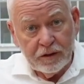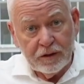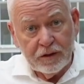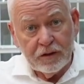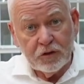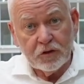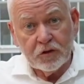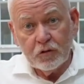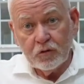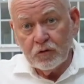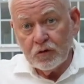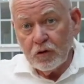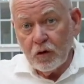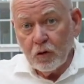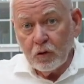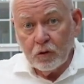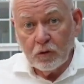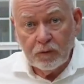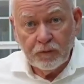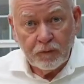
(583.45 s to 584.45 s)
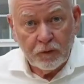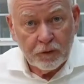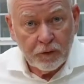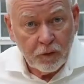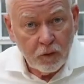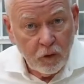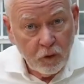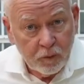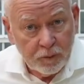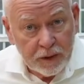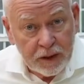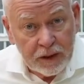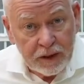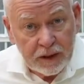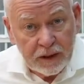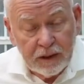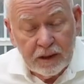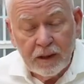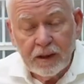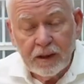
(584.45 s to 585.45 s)
issue total for the whole
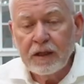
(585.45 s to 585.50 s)
meeting.